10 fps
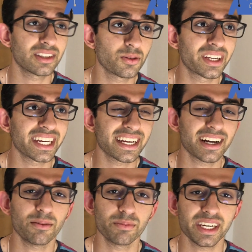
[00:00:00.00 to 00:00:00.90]
tutoring
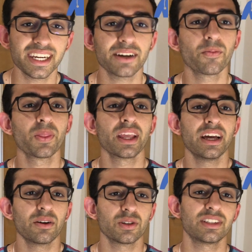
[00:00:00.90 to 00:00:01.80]
company,
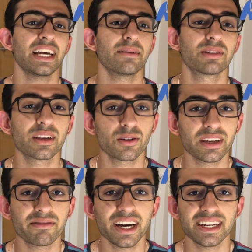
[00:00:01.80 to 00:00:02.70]
which is absolutely
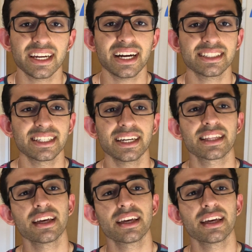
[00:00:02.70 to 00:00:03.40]
fantastic.